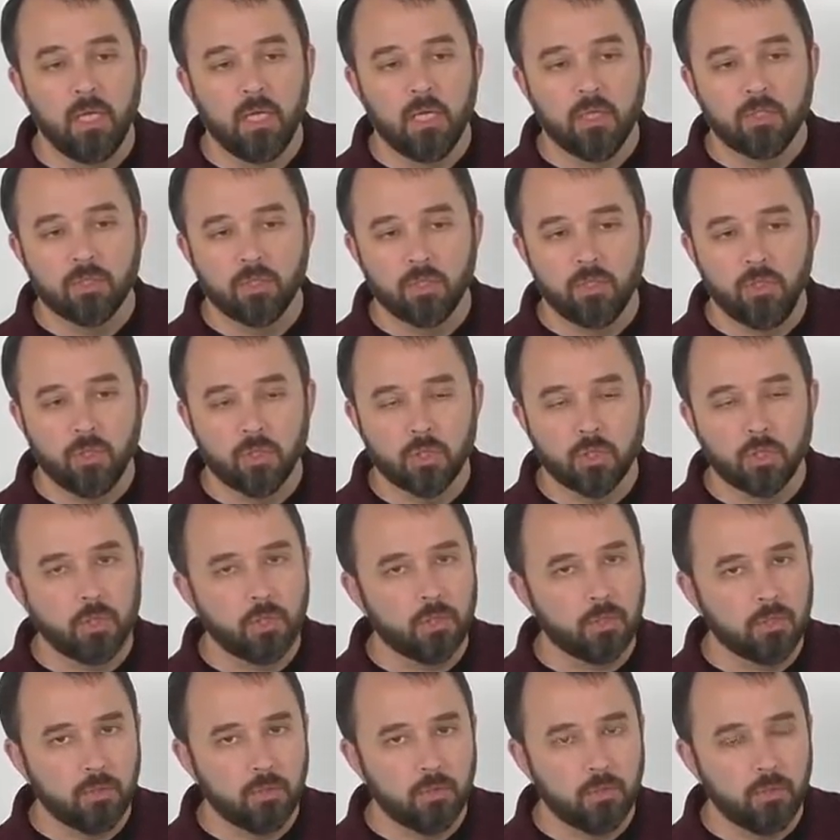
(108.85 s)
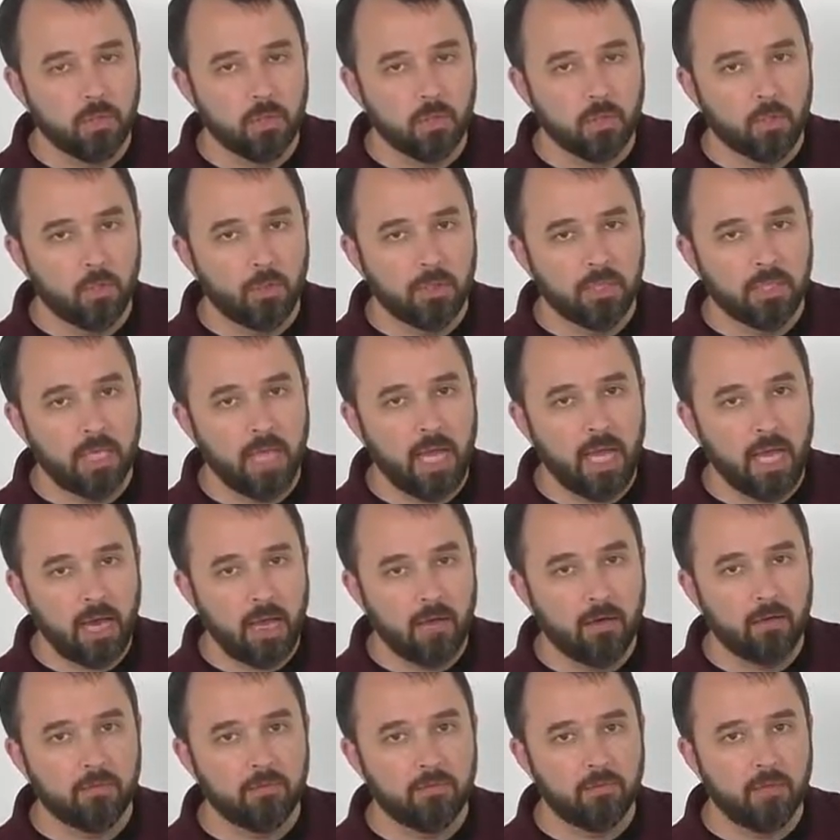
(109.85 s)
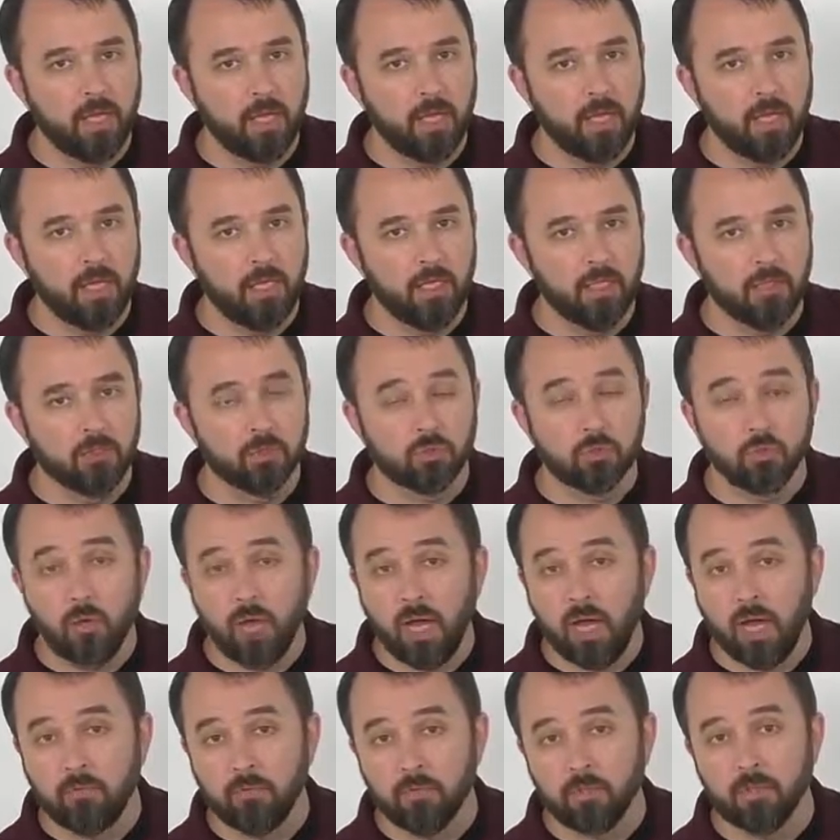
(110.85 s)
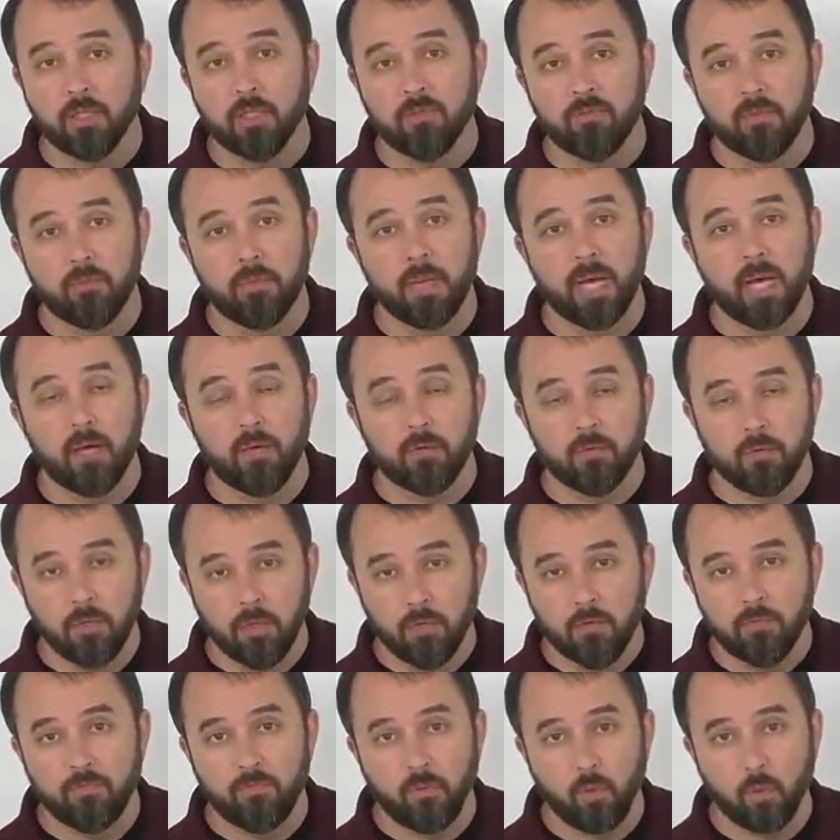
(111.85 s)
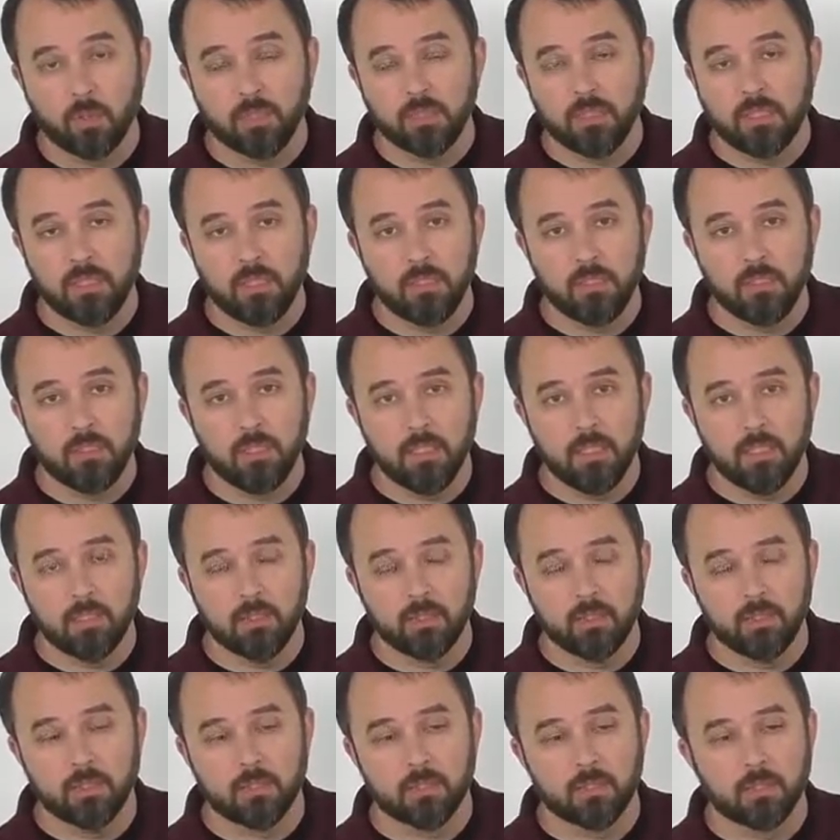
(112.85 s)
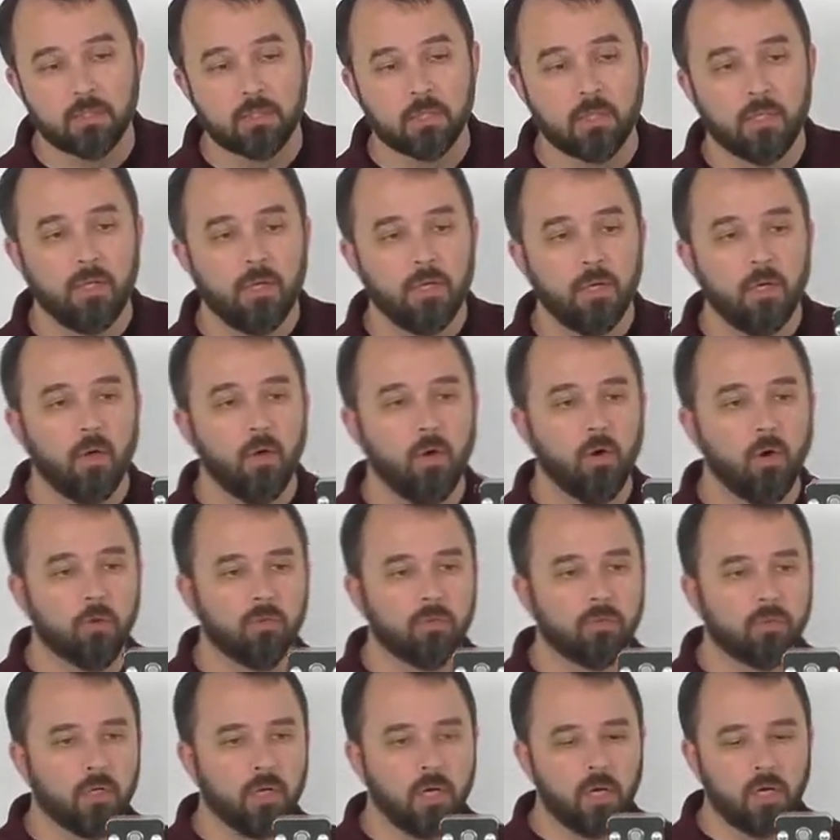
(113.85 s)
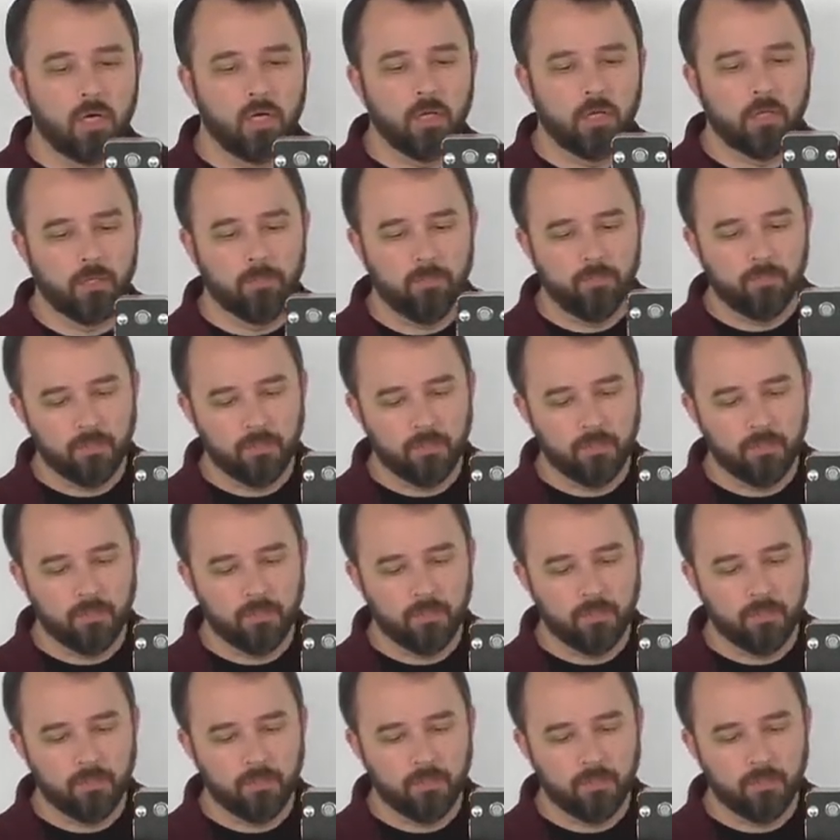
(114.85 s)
So you're going, you're going to have a travel of about 14 inches overall.